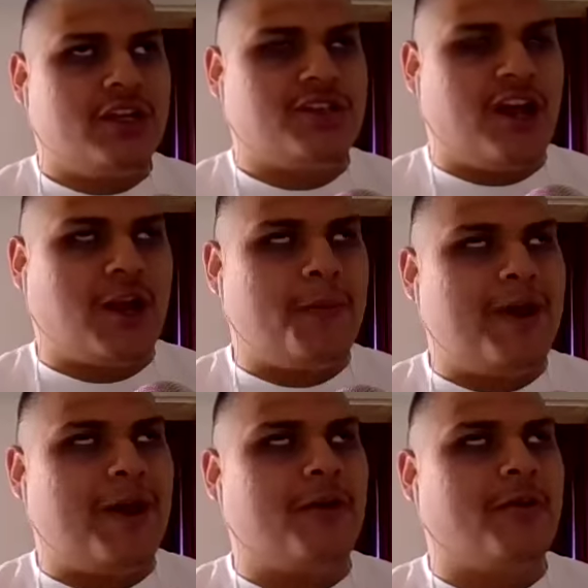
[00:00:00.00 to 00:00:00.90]
talk
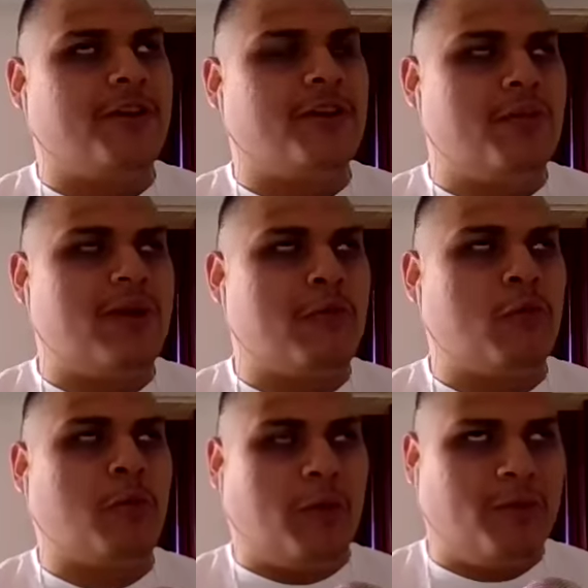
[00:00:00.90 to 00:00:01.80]
about, you know,
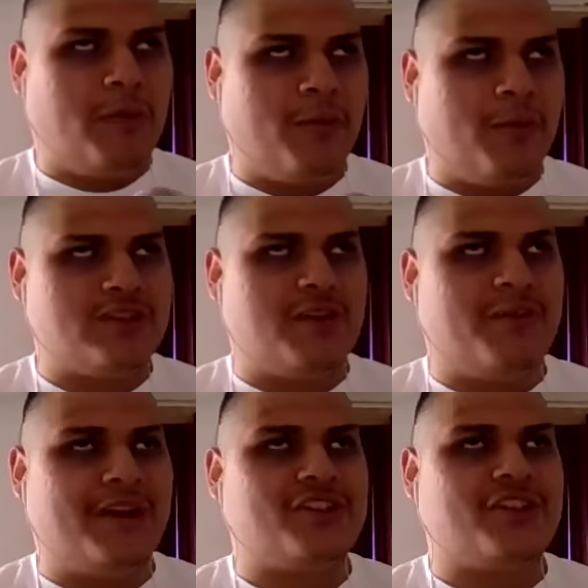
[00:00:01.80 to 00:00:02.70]
memorable moments on
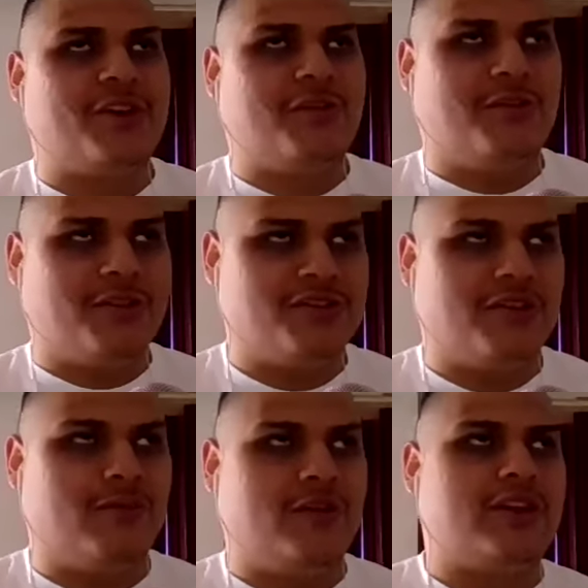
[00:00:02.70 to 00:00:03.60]
my channel and
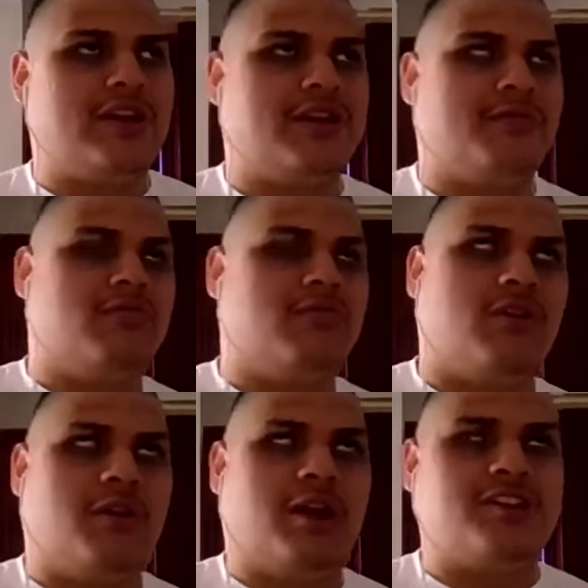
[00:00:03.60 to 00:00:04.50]
stuff like that.
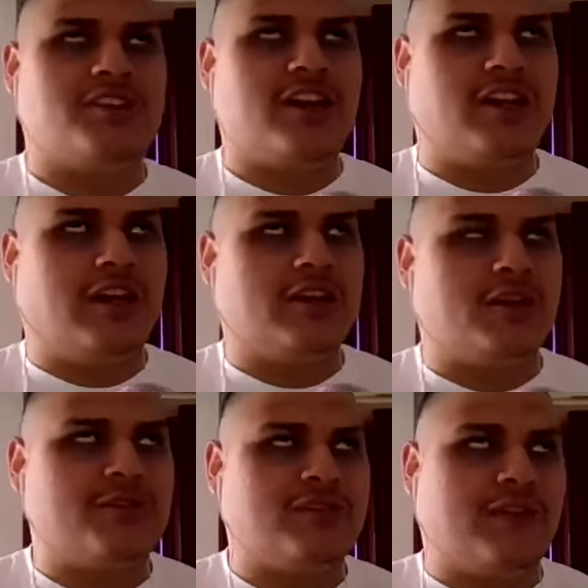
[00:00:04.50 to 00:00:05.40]
Uh, I just got to get
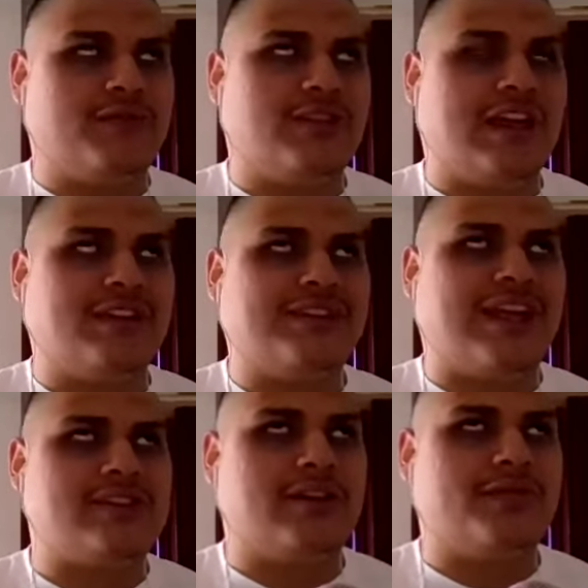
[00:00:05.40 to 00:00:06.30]
those stuff that
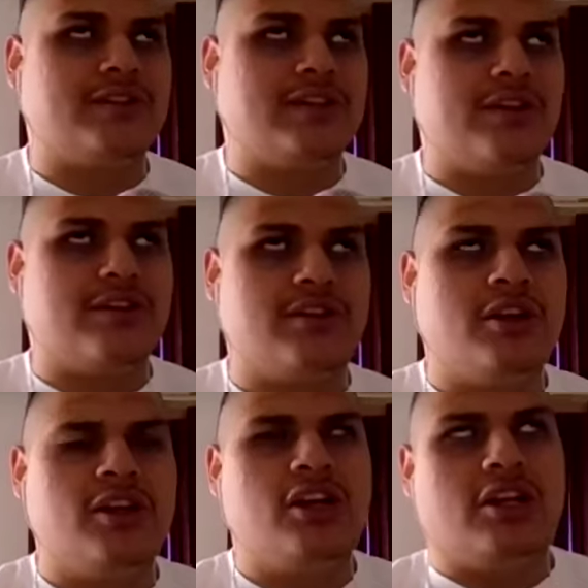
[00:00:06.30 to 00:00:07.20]
that stuff together
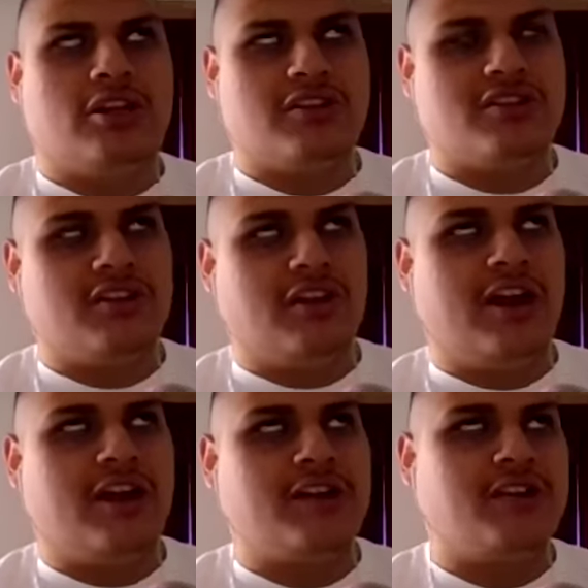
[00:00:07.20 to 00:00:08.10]
because it's a
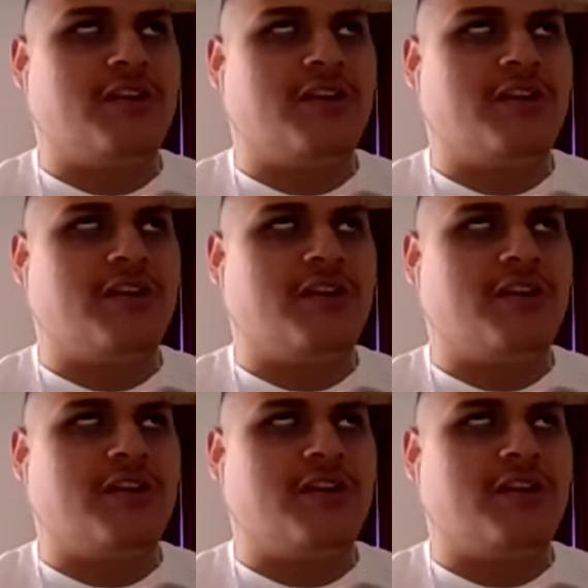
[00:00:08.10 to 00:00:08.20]
lot. You know,